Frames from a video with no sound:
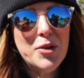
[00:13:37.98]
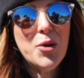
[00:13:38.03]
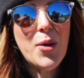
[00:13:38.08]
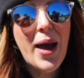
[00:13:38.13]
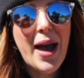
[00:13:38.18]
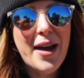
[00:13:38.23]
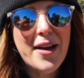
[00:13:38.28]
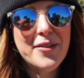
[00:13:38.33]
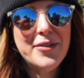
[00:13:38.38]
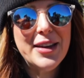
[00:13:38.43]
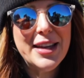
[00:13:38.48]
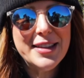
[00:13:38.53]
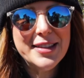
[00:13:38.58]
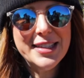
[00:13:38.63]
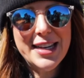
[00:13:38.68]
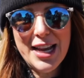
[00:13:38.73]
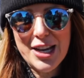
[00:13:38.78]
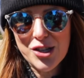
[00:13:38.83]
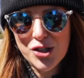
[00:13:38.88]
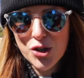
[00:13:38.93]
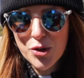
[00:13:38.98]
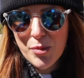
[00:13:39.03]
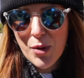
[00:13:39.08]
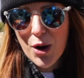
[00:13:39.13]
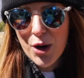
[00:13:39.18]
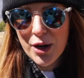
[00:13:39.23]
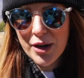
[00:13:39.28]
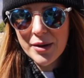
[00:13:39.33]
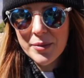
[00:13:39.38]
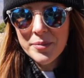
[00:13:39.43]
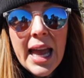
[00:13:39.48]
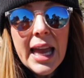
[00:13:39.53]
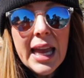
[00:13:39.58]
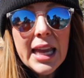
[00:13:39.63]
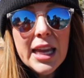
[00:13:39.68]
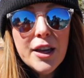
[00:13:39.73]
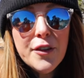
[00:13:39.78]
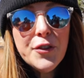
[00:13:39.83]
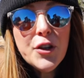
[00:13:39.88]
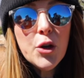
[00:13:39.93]
you have in the national park.
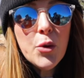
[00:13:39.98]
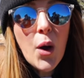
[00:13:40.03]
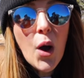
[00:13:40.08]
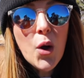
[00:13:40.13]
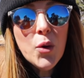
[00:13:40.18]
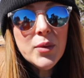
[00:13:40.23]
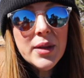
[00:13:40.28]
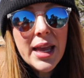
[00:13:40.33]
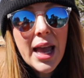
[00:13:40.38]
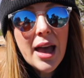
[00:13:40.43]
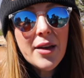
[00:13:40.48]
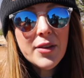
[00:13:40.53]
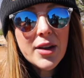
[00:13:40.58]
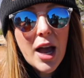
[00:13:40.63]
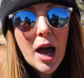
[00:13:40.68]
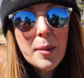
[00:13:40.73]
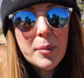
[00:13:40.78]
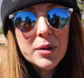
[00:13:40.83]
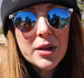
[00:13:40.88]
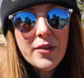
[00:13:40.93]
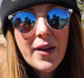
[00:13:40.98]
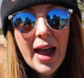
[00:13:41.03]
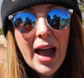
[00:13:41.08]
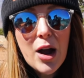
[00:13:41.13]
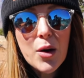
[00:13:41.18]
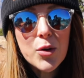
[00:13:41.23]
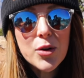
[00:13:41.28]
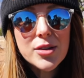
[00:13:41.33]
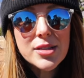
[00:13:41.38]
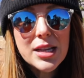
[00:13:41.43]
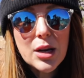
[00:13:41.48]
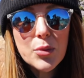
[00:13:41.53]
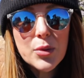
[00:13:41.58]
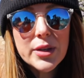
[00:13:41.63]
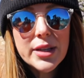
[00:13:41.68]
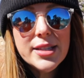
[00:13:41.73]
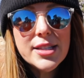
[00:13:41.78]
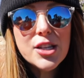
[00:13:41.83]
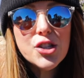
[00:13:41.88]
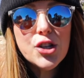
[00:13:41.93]
If you only have a couple of hours, I
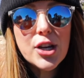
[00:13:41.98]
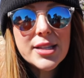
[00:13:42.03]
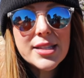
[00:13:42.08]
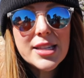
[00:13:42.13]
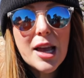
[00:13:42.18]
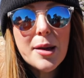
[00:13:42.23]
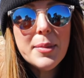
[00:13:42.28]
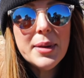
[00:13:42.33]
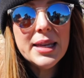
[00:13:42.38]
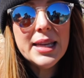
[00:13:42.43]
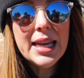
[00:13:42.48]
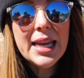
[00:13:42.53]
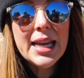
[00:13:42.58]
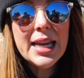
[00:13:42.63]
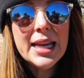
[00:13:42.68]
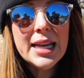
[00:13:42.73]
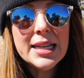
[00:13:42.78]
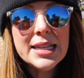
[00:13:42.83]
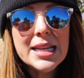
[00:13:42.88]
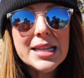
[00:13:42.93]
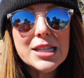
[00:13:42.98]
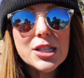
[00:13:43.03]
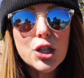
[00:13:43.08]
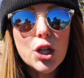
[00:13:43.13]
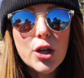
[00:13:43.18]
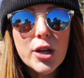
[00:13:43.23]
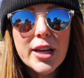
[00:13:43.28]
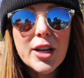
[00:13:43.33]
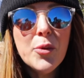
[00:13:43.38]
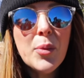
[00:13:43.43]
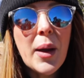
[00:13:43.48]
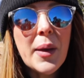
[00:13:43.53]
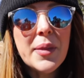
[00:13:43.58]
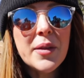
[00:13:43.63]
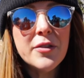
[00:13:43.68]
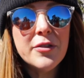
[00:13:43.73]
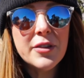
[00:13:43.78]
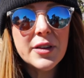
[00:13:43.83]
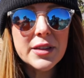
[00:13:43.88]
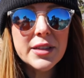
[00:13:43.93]
really suggest coming in, looking around the
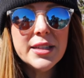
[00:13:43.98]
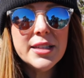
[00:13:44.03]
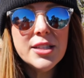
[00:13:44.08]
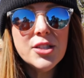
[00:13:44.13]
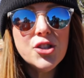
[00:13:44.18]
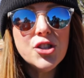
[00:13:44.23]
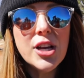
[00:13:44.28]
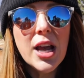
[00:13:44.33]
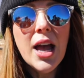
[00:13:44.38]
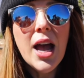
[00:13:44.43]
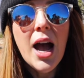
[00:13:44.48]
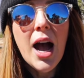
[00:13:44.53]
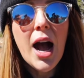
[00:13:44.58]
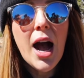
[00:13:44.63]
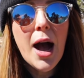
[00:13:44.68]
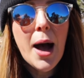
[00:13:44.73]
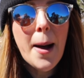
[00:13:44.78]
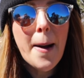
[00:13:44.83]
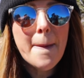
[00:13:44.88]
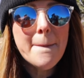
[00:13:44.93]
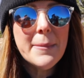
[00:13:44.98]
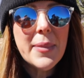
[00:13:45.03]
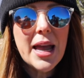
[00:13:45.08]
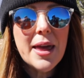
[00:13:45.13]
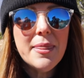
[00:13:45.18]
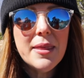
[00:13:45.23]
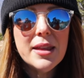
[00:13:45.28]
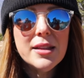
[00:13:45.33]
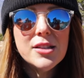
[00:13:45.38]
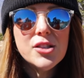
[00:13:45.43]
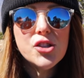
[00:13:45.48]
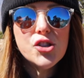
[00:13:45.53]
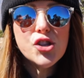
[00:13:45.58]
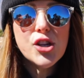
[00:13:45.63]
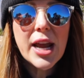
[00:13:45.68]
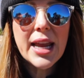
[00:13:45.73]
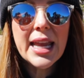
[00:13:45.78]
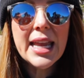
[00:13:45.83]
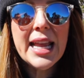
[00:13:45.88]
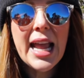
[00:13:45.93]
village, and then
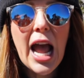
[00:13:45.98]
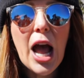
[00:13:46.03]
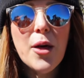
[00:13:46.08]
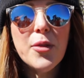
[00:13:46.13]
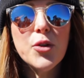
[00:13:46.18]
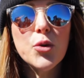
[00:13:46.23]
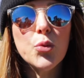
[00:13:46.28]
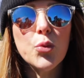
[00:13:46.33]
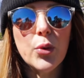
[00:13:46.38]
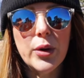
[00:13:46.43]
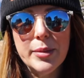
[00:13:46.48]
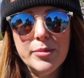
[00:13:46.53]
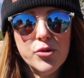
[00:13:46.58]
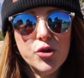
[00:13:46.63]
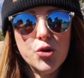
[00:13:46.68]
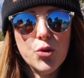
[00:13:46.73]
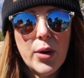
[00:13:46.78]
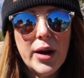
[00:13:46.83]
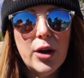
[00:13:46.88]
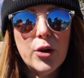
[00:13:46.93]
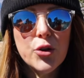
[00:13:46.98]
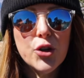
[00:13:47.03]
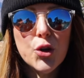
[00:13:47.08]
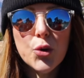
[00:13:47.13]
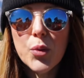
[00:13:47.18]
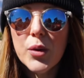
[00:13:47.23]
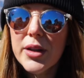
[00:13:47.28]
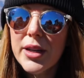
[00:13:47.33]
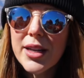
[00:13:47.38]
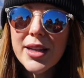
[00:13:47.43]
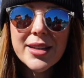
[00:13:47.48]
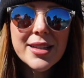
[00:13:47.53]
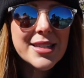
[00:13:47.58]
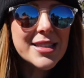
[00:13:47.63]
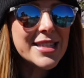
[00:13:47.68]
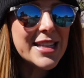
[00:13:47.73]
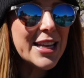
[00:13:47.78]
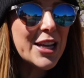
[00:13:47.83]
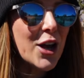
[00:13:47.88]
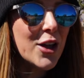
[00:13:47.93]
checking out the rim trail. You're really going to
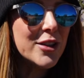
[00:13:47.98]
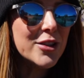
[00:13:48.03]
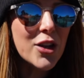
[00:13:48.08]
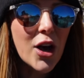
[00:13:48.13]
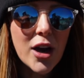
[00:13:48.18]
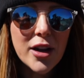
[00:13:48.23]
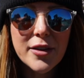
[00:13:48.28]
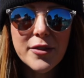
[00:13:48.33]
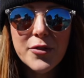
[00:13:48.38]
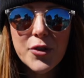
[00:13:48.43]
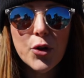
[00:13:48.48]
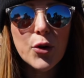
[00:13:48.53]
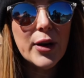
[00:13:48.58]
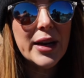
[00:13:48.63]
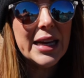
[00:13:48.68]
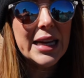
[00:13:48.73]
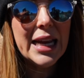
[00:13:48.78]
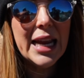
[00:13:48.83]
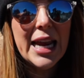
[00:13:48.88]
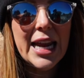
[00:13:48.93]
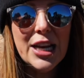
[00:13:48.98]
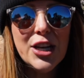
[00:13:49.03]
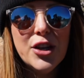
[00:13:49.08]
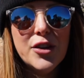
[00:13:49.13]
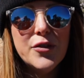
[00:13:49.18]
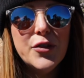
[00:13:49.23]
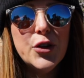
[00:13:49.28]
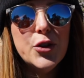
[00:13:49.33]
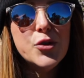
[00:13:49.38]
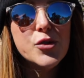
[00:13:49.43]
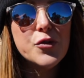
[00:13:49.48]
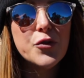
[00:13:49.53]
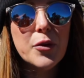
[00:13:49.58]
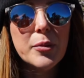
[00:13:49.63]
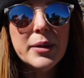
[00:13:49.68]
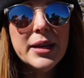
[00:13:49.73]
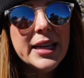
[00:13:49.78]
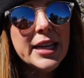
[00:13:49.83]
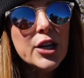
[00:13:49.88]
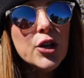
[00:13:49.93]
see a lot of the Grand Canyon views
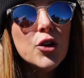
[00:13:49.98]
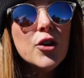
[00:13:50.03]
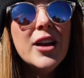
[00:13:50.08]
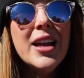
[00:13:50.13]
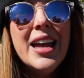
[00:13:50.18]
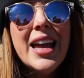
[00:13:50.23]
from here.